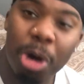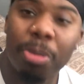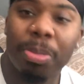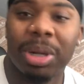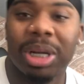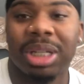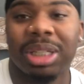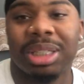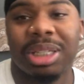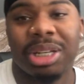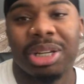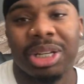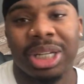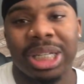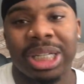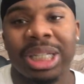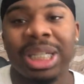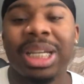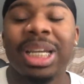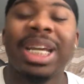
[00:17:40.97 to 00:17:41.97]
But until
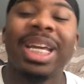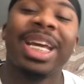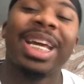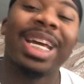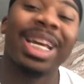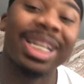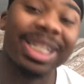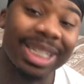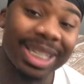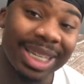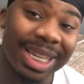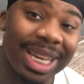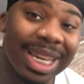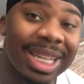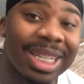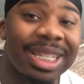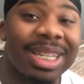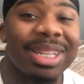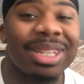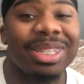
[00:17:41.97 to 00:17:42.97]
then, it's the kid
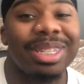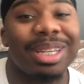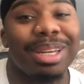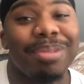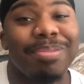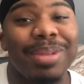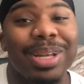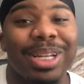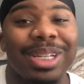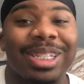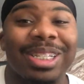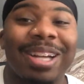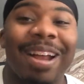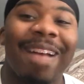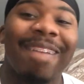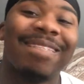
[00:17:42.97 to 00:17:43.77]
Steel City Meech.